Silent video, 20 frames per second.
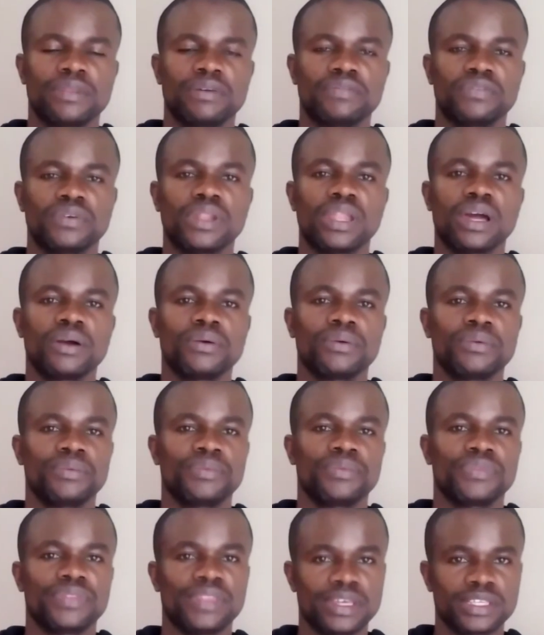For now,
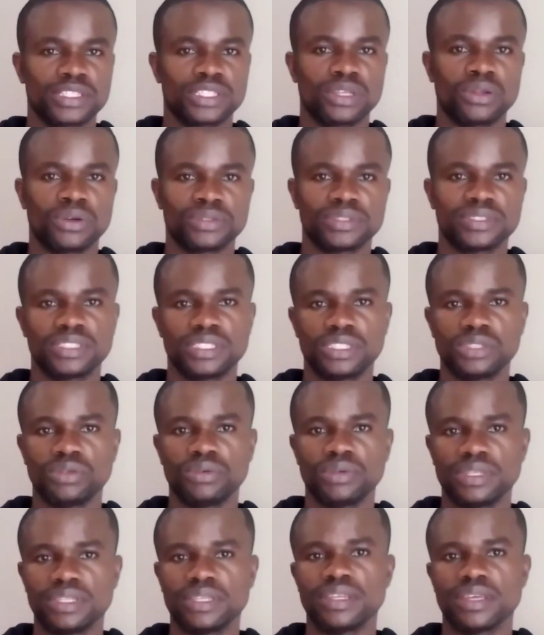thanks a lot. See you
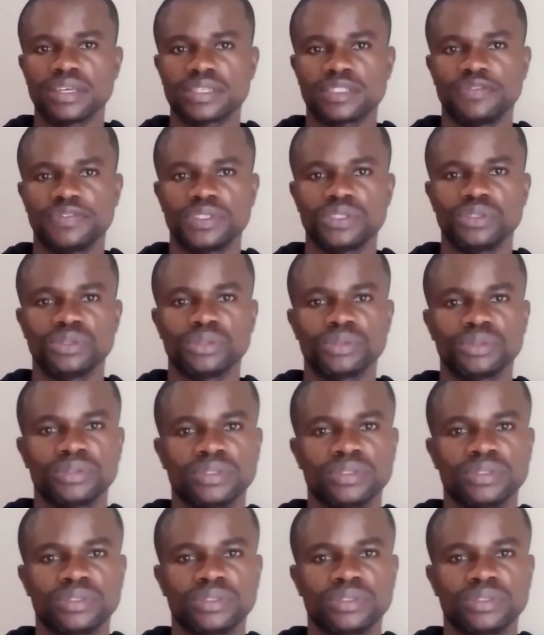in the next video.